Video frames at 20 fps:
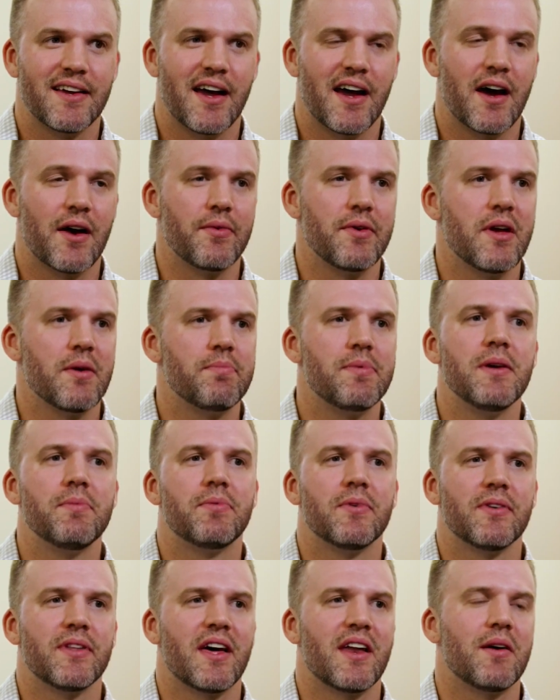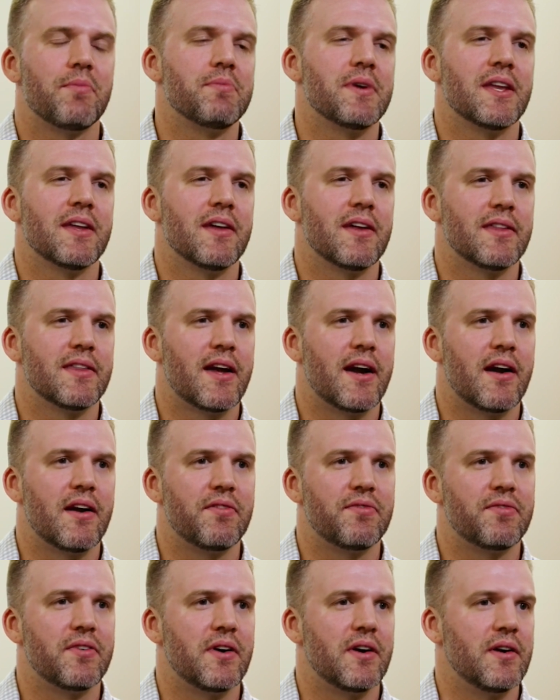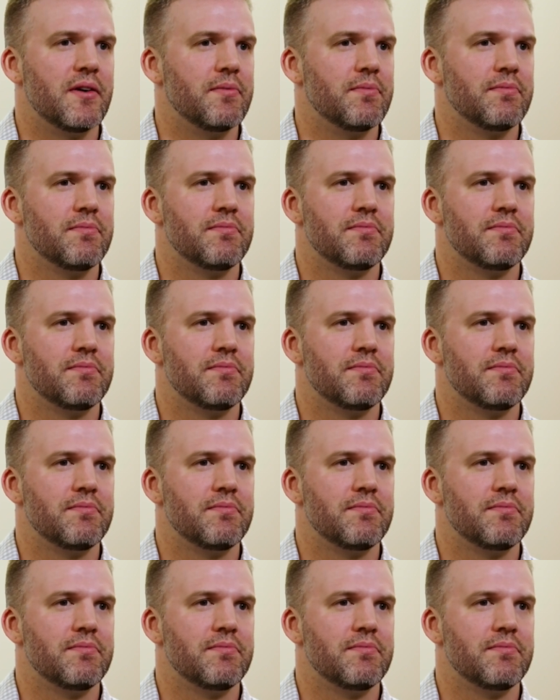Uh, we have people that have been on there for